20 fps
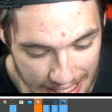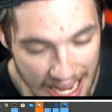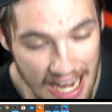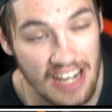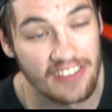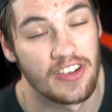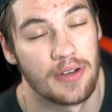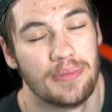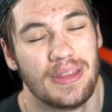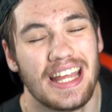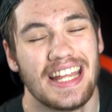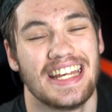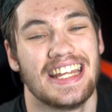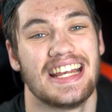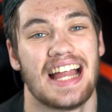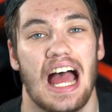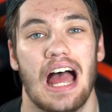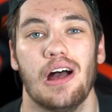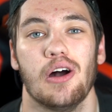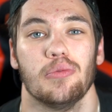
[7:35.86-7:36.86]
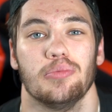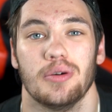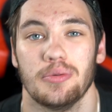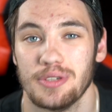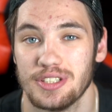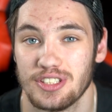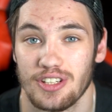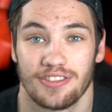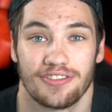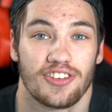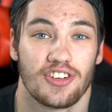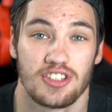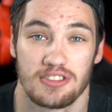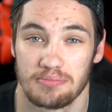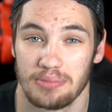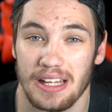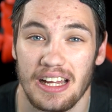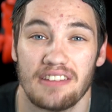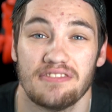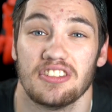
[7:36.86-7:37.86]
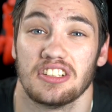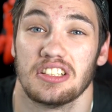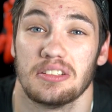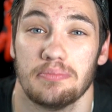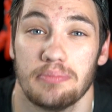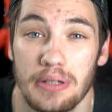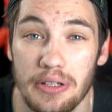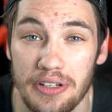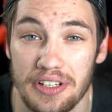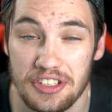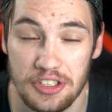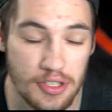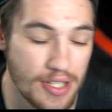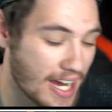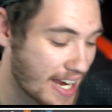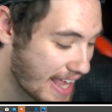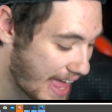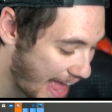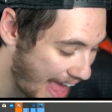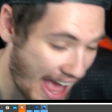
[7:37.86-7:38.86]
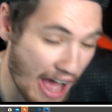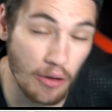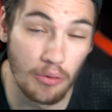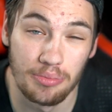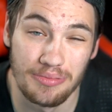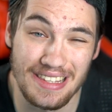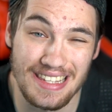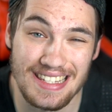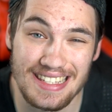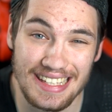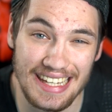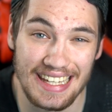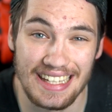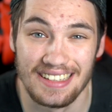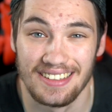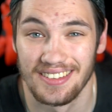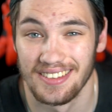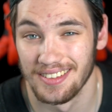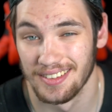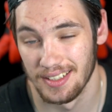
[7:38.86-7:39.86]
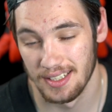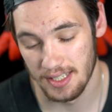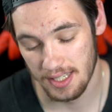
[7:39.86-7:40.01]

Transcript: a lot of them. They need to help them. It's their first playoff experience. You got to help these kids.